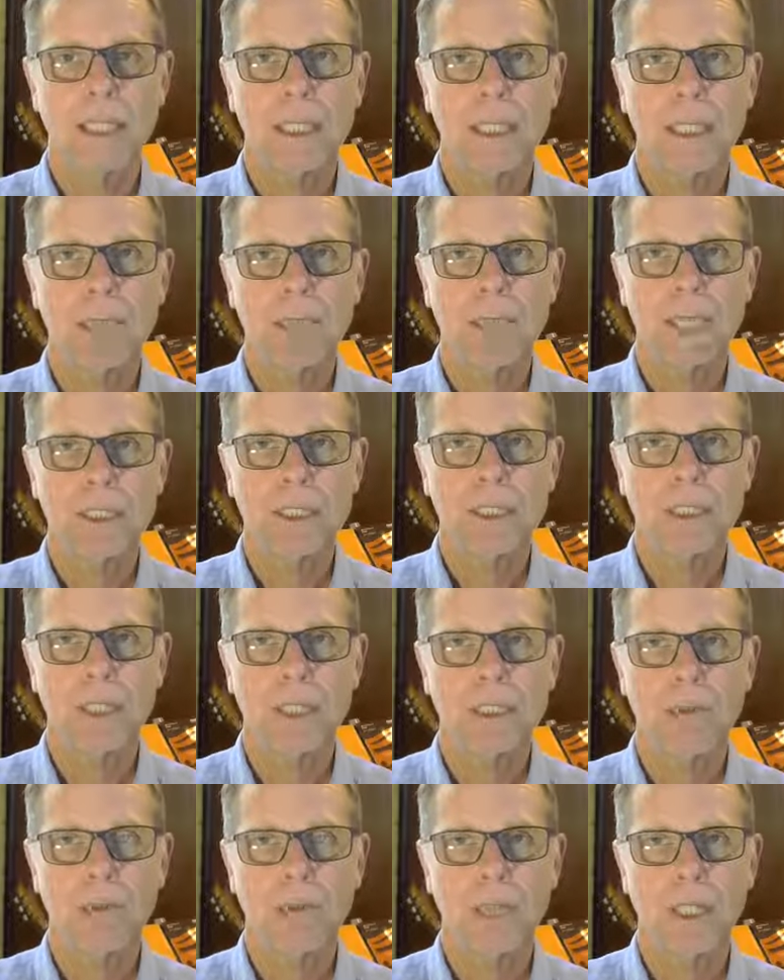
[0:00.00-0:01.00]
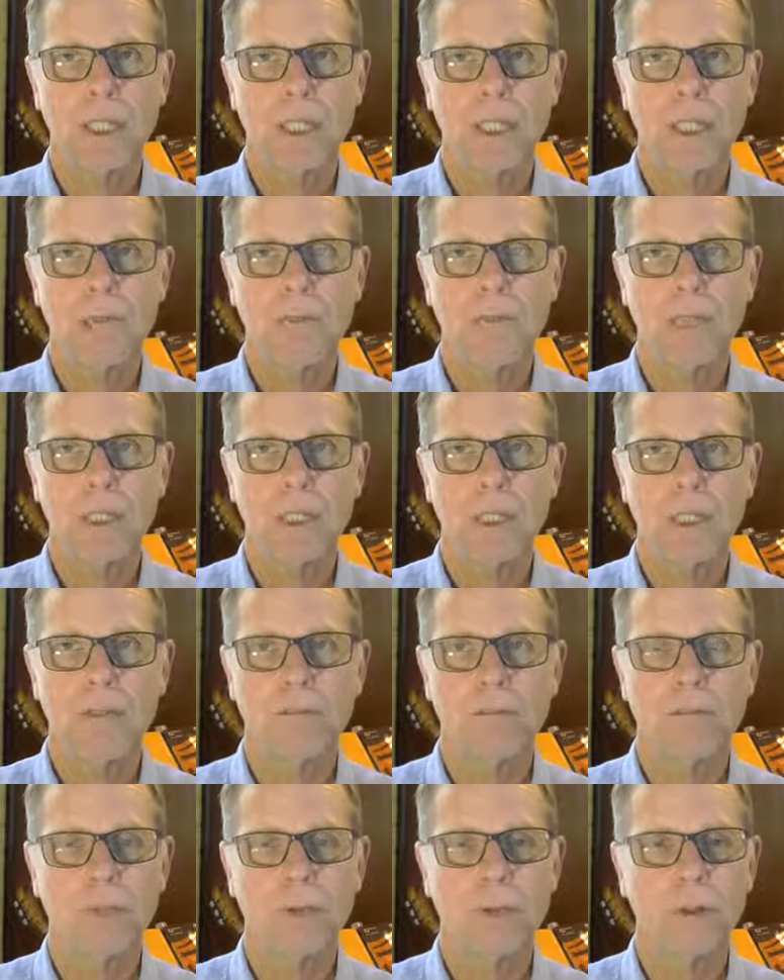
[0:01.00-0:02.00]
compassion is one of the
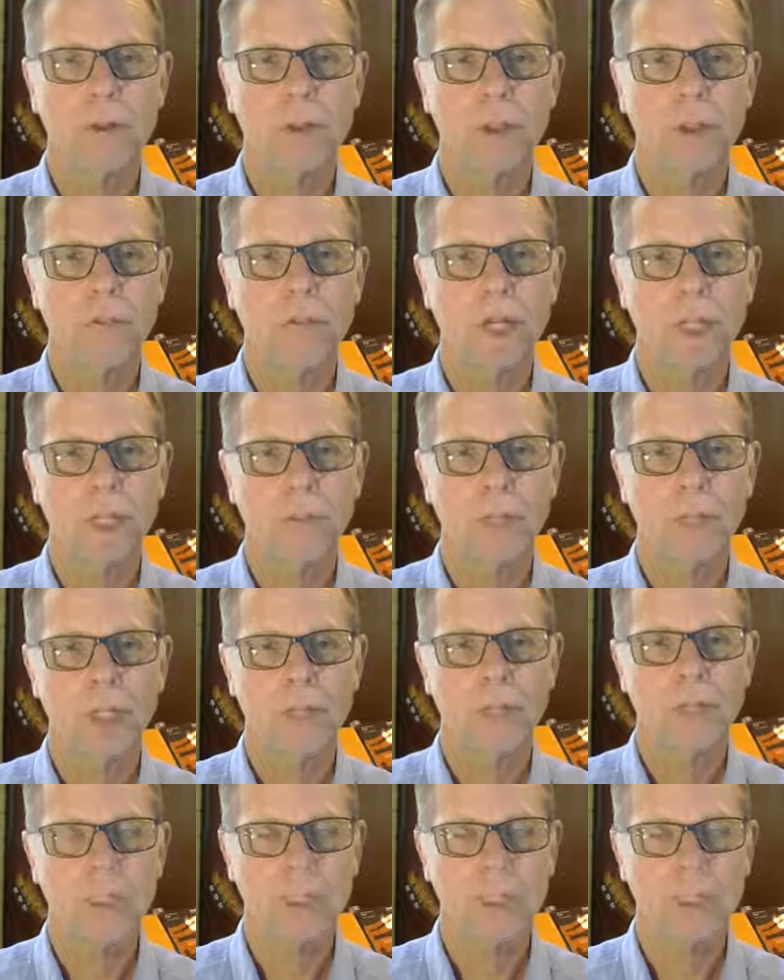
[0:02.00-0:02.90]
4 divine abodes.